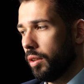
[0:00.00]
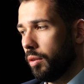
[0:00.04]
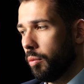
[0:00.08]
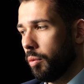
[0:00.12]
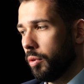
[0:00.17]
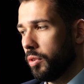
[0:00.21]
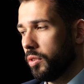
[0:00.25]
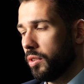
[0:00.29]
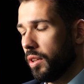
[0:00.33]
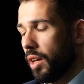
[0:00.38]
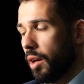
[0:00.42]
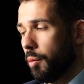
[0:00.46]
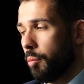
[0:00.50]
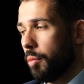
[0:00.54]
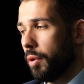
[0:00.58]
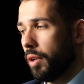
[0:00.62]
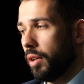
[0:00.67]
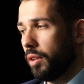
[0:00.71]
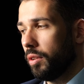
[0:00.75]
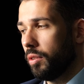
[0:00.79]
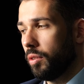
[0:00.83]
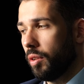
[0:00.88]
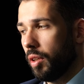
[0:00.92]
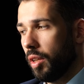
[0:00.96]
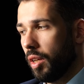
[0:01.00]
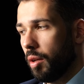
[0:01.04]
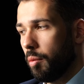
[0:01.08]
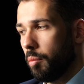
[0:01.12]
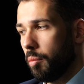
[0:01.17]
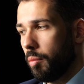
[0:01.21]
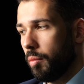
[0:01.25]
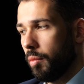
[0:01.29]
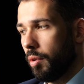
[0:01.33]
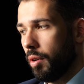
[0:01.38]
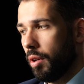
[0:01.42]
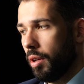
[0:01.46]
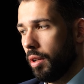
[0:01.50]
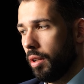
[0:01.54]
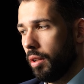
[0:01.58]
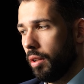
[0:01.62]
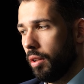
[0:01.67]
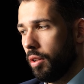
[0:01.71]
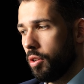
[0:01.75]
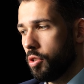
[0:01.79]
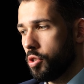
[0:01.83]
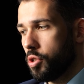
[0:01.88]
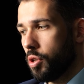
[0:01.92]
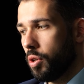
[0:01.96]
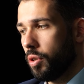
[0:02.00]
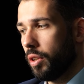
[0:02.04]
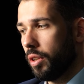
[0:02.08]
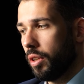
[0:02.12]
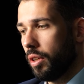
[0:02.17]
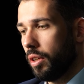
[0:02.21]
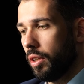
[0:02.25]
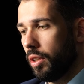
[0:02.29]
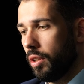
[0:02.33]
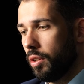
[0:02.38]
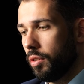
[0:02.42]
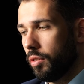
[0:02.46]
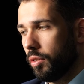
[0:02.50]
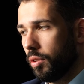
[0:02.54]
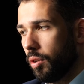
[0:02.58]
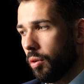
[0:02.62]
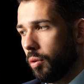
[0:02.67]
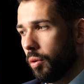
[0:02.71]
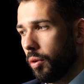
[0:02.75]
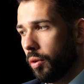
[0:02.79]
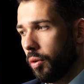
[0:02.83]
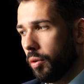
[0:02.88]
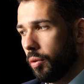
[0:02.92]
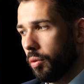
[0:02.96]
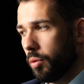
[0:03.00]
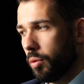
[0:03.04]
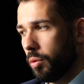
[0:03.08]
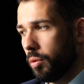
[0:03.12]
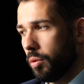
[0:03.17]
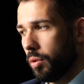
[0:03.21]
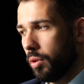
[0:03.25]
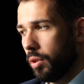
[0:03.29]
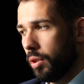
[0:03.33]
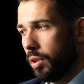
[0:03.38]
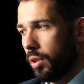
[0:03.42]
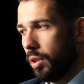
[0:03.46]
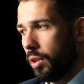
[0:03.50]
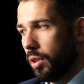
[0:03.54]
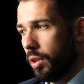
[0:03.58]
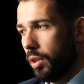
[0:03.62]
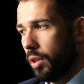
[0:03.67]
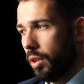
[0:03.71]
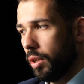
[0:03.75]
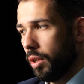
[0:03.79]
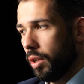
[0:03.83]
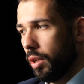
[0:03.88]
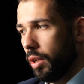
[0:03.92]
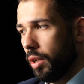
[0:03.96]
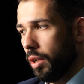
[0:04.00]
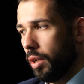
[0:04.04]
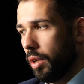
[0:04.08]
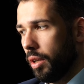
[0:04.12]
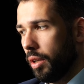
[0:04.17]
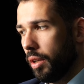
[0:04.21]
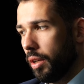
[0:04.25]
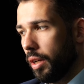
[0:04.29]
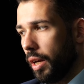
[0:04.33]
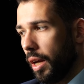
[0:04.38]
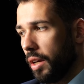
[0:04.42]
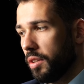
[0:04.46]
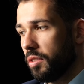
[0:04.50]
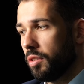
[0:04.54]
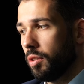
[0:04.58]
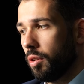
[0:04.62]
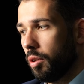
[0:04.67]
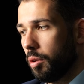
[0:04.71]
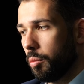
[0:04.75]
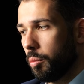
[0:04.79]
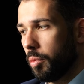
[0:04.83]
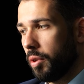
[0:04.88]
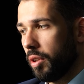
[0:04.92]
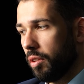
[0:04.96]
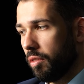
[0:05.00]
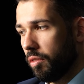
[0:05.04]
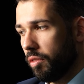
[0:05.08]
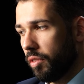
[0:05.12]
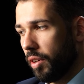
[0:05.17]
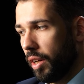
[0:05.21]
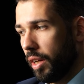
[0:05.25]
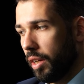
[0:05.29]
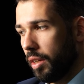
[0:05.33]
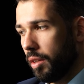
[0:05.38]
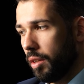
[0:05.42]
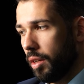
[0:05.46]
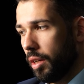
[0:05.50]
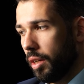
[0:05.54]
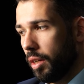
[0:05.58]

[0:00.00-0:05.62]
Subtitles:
what's happening to him and the journey that he's going through has not been in vain.